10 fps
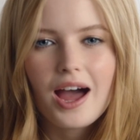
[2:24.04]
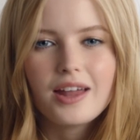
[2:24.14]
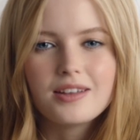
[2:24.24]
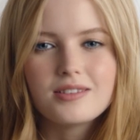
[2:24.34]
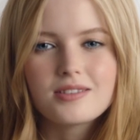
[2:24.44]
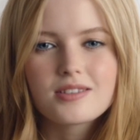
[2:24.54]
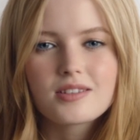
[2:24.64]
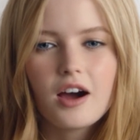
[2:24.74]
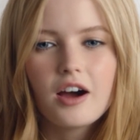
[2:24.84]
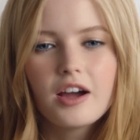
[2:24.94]
and
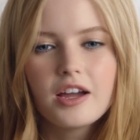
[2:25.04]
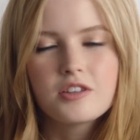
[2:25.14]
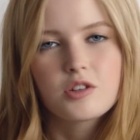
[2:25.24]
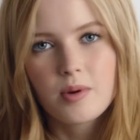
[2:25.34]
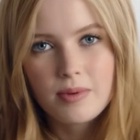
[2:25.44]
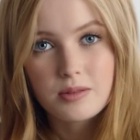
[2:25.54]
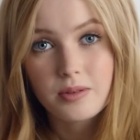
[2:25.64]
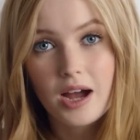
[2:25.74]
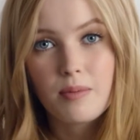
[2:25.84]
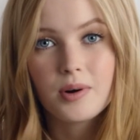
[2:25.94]
I took my
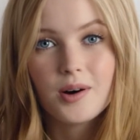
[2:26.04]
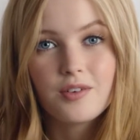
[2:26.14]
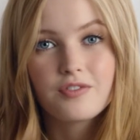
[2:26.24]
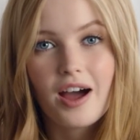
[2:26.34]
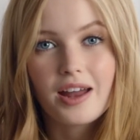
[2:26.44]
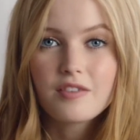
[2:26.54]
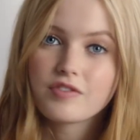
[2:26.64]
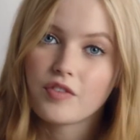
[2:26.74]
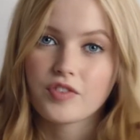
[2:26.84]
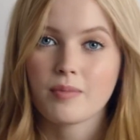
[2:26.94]
baseball cap off and I
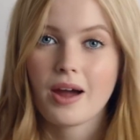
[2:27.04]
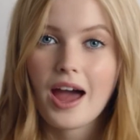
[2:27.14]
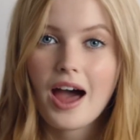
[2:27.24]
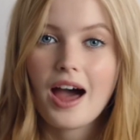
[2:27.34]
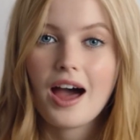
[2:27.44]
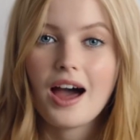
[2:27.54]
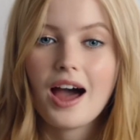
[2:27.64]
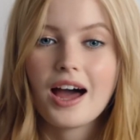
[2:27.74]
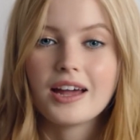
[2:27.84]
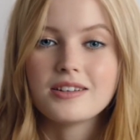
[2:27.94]
fluffed up my hair
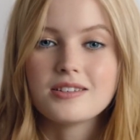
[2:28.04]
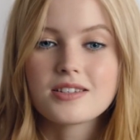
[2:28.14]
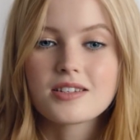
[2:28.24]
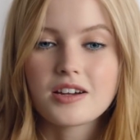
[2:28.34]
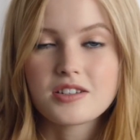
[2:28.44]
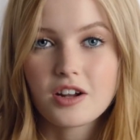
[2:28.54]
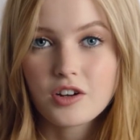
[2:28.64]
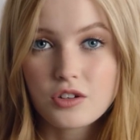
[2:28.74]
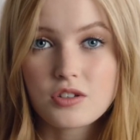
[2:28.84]
and I started